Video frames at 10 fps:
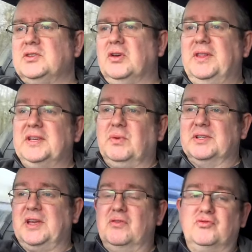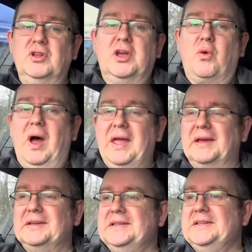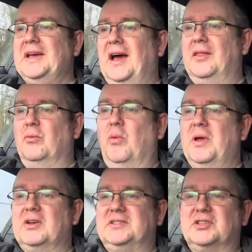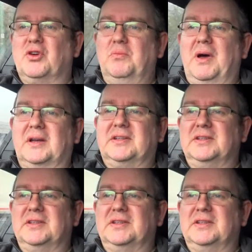so this one sounds really quiet at the moment because it's gone back